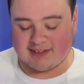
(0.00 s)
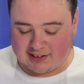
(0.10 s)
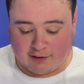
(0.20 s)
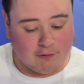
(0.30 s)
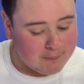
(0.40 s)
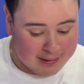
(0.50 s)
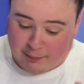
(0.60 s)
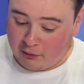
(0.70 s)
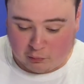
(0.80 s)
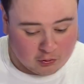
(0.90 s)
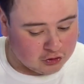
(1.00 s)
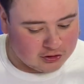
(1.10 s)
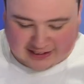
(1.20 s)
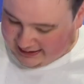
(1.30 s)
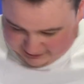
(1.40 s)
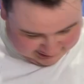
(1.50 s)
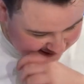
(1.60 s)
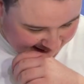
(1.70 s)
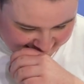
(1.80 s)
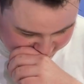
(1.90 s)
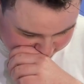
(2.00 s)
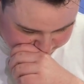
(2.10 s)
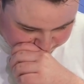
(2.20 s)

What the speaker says: So for me, Bolton Wanderers in second.